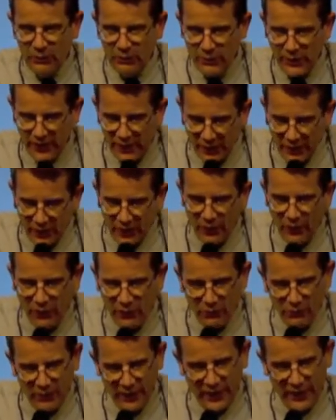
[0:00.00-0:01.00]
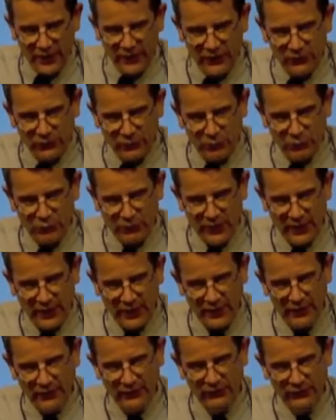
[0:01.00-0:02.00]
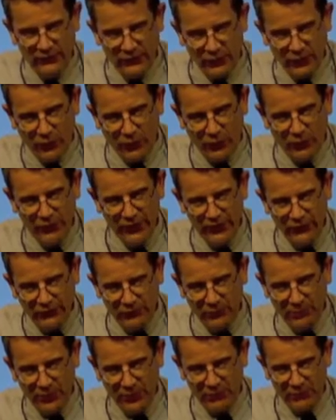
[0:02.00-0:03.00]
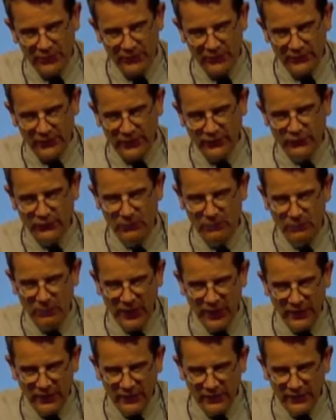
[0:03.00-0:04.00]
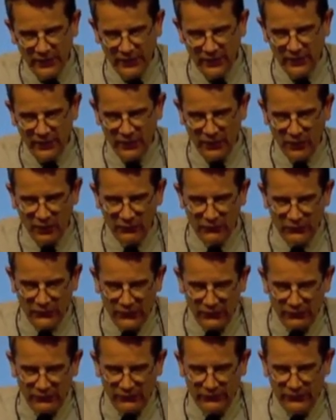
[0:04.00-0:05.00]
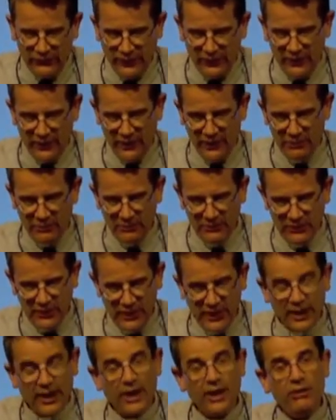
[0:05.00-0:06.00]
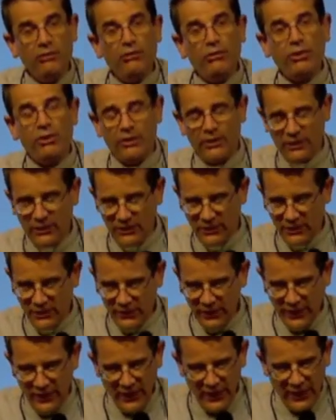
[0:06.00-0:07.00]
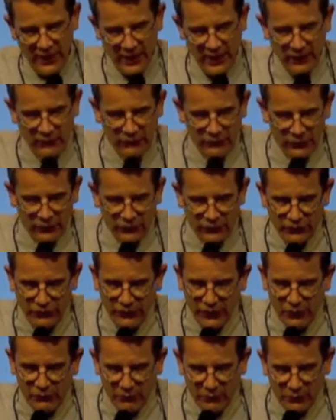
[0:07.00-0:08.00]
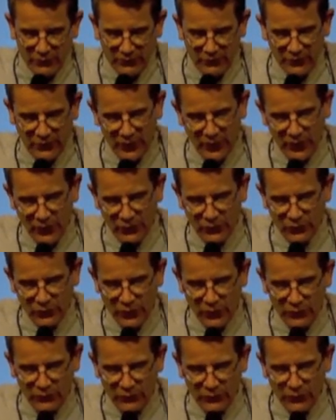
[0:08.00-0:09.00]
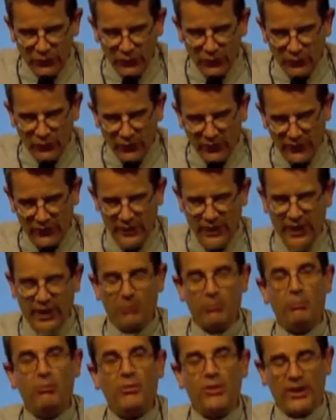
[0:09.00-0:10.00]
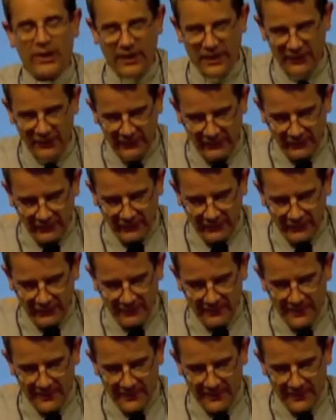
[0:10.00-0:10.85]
We always pray the Holy Spirit at the beginning of this time, even if the children do not know him yet.